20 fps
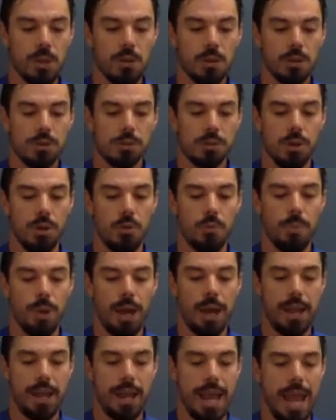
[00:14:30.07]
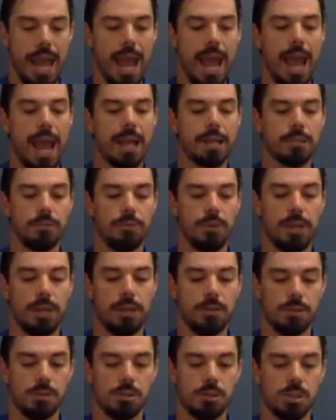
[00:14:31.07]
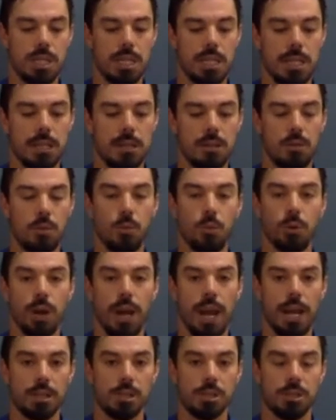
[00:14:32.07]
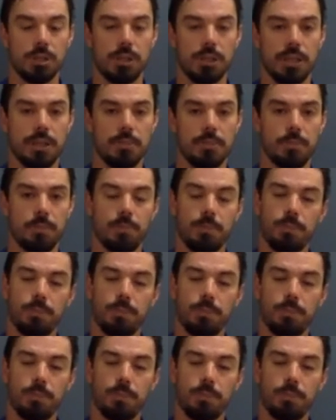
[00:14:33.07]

So by activating this gene, we're actually